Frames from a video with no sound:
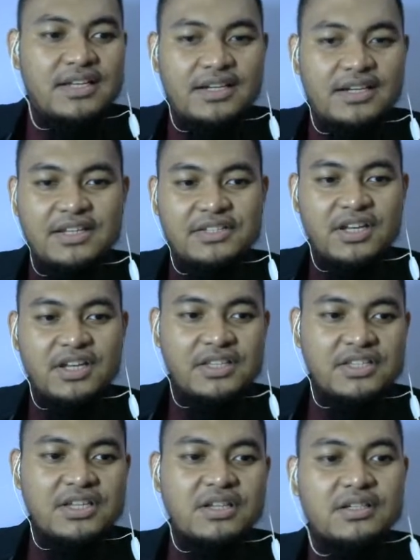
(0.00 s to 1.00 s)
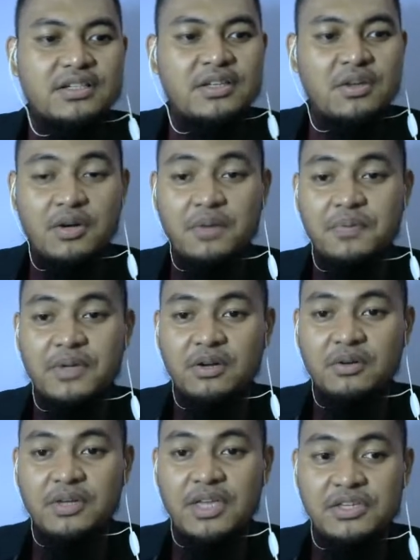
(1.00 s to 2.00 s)
This strategic geographical
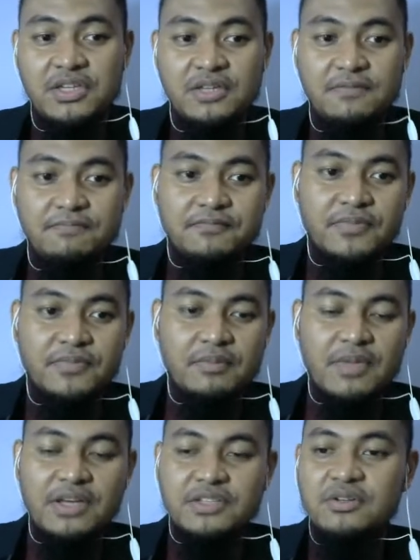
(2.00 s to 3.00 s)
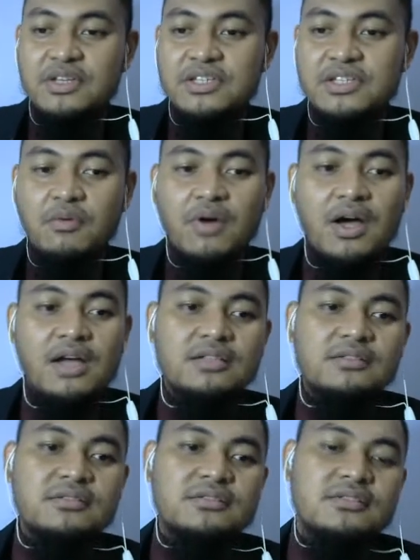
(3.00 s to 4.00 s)
location makes Indonesia
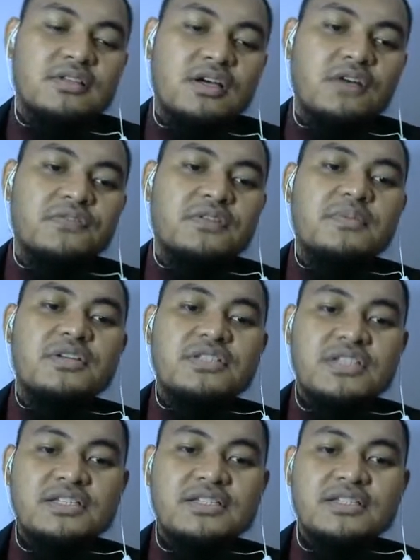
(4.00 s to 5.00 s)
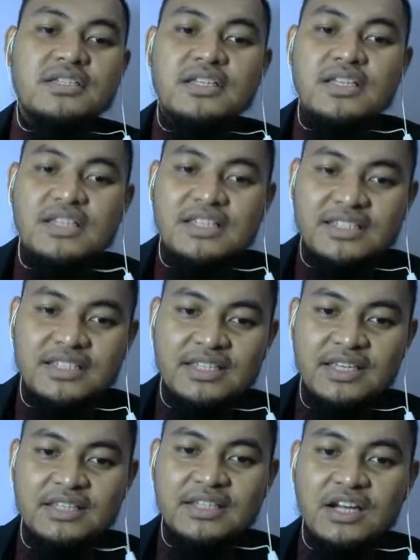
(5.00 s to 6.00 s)
one of the best
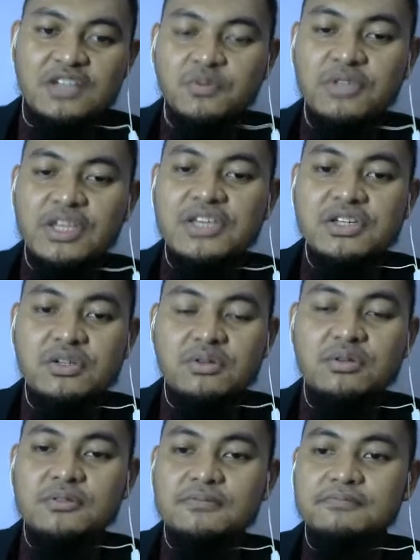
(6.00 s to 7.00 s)
sea transportation routes.